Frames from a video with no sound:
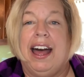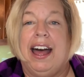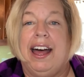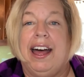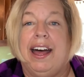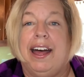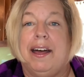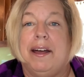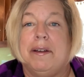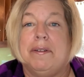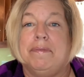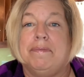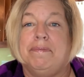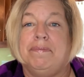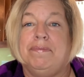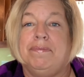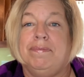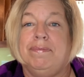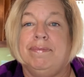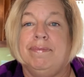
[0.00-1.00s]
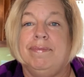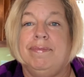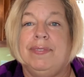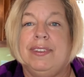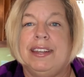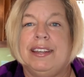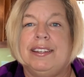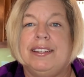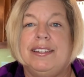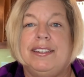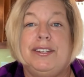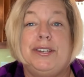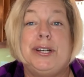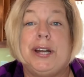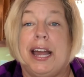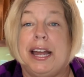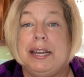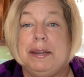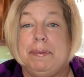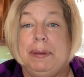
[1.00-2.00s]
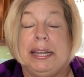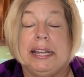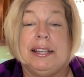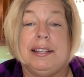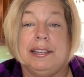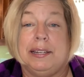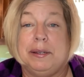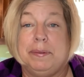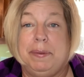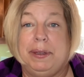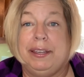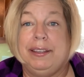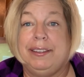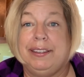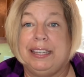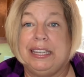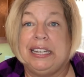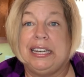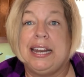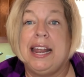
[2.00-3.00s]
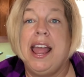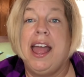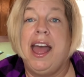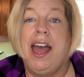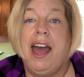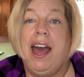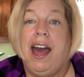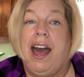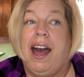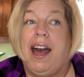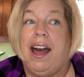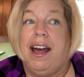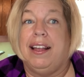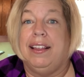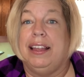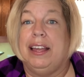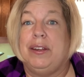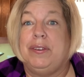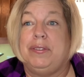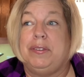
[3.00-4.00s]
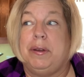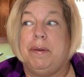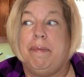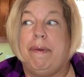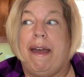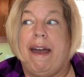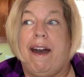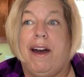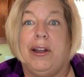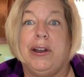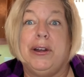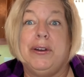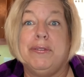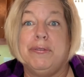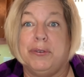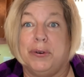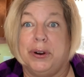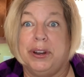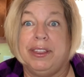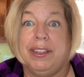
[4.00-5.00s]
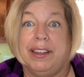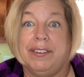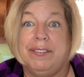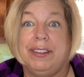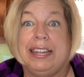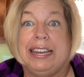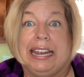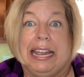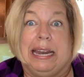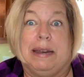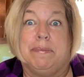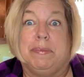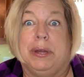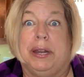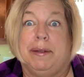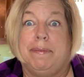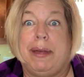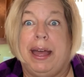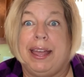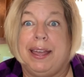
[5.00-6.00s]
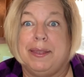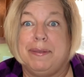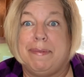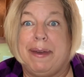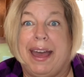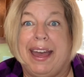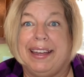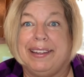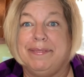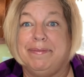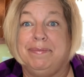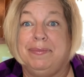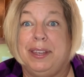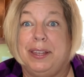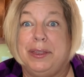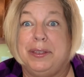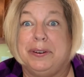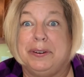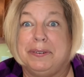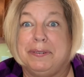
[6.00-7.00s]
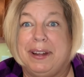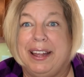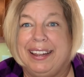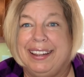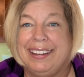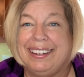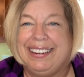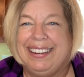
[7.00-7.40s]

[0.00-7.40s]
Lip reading: Trying to be a little bit good, I left about a fourth of it and put it back in the bag and threw it away.